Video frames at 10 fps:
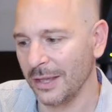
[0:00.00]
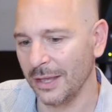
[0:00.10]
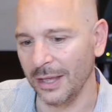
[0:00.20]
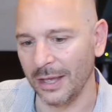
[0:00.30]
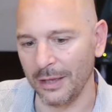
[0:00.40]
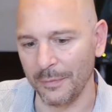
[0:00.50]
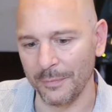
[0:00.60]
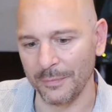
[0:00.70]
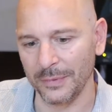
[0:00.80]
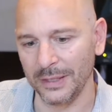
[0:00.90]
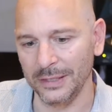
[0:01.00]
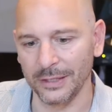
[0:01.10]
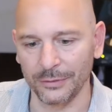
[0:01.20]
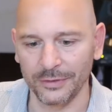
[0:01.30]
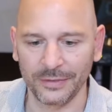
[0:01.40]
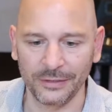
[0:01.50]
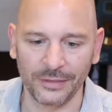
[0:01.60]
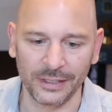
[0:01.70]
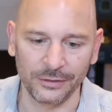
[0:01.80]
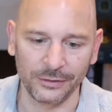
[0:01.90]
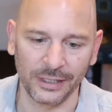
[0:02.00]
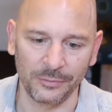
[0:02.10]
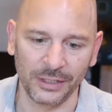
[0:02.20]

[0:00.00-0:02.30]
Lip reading: you know, if they do that,